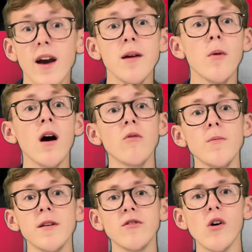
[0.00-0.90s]
mark we've been
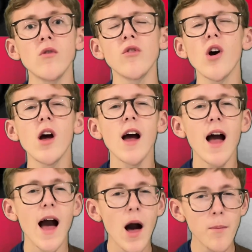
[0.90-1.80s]
told.
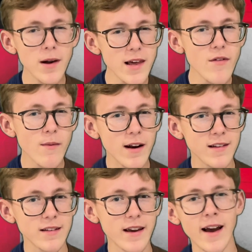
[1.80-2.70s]
I'll believe it when I
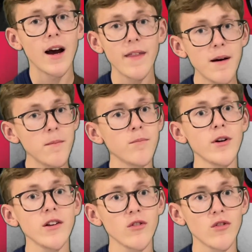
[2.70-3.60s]
see it. And that brings
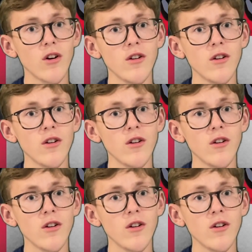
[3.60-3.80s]
us on